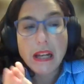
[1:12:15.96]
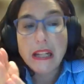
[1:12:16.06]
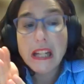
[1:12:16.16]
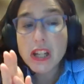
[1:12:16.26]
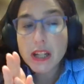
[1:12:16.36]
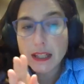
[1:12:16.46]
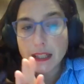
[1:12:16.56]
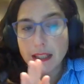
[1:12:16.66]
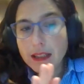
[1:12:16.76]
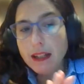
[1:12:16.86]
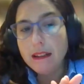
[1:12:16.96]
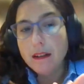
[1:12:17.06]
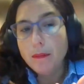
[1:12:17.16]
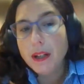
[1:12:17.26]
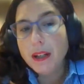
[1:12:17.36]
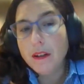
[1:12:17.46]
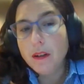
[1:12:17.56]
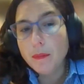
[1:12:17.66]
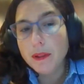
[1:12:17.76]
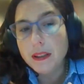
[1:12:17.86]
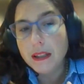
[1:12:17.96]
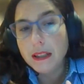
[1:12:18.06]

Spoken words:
Initially, the Inter-American human